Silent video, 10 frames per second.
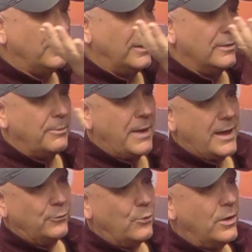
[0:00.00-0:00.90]
begin to
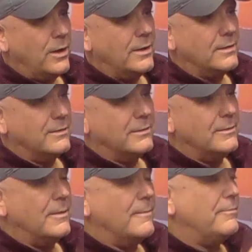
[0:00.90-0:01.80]
pass away.
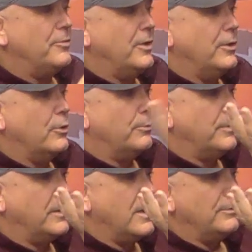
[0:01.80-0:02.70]
They
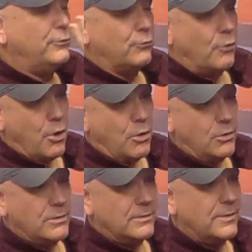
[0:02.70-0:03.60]
don't become as
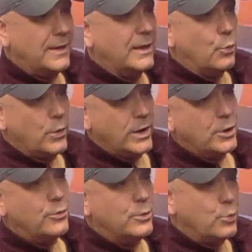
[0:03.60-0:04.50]
strong. They get
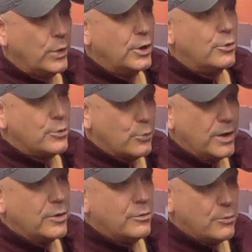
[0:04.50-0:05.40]
weaker and weaker and
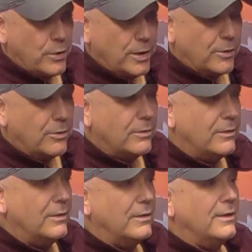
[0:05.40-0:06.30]
weaker and
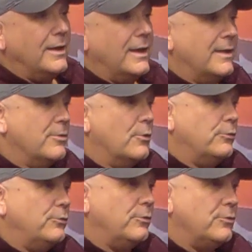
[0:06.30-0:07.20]
weaker. And
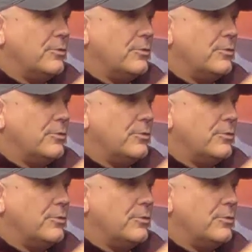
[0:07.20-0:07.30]
those